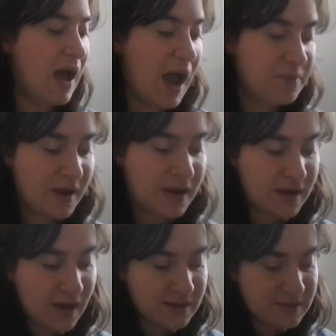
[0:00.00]
I
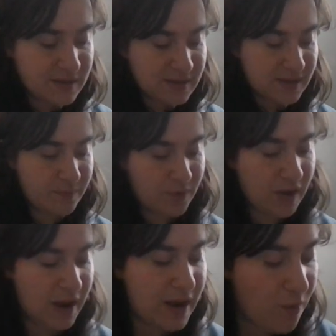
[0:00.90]
recognized the
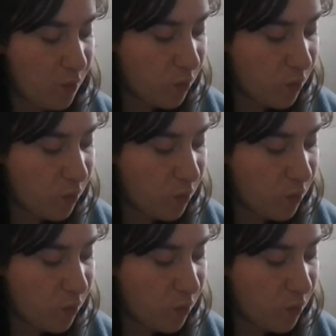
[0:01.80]
symbol, and it